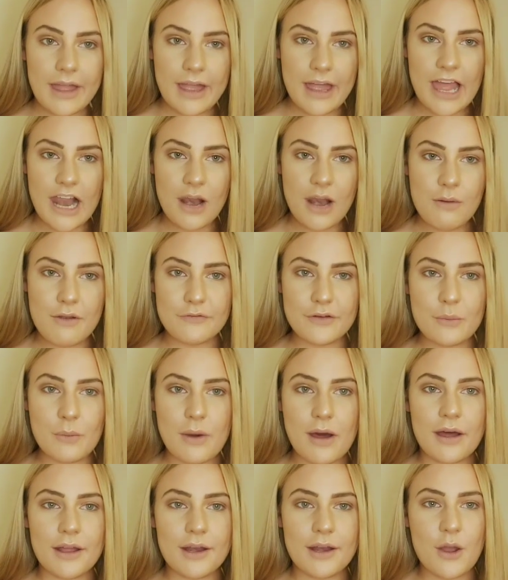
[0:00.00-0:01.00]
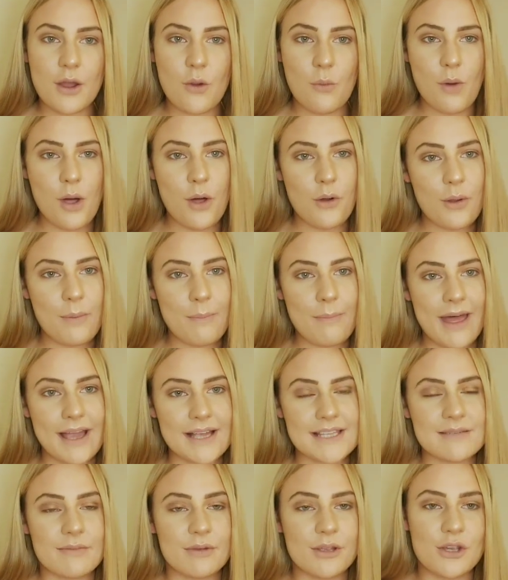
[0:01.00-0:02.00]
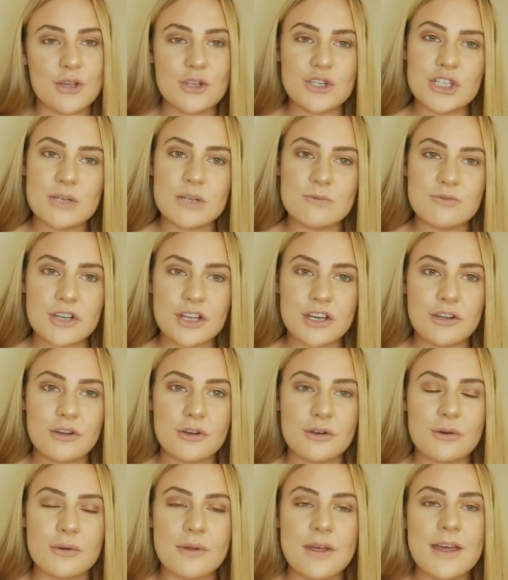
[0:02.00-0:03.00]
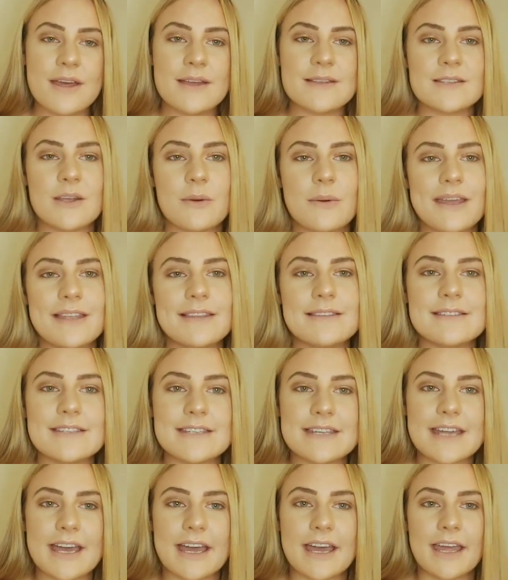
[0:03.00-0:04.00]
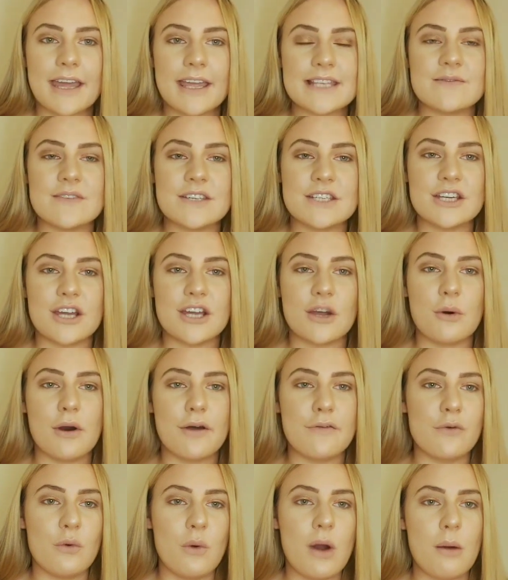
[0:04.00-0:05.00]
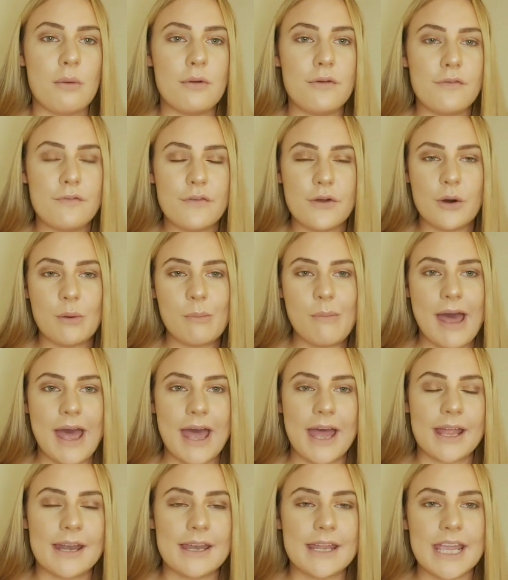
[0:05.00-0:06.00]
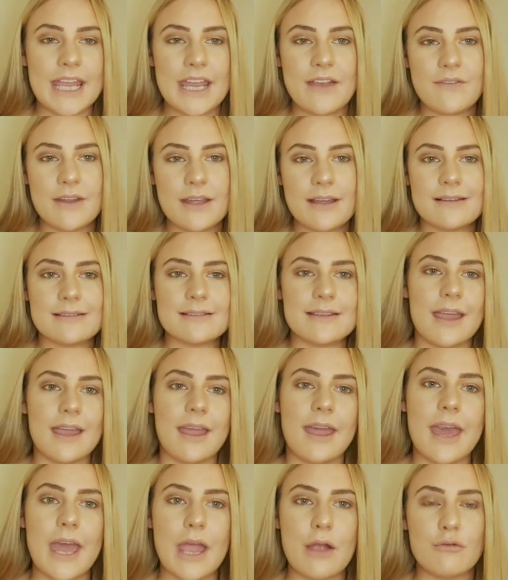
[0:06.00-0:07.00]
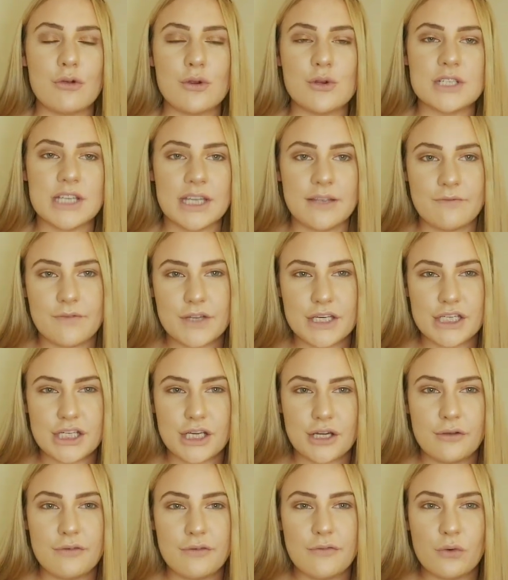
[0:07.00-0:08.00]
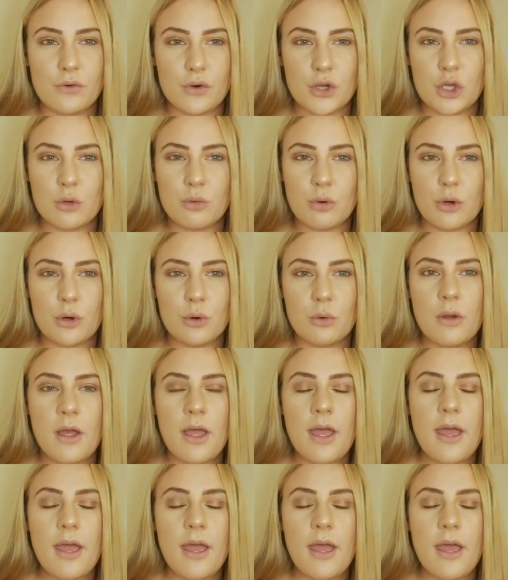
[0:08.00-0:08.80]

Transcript: Hello everyone, welcome back to my YouTube channel. So in today's video I thought I would film an evening skincare routine video for you all.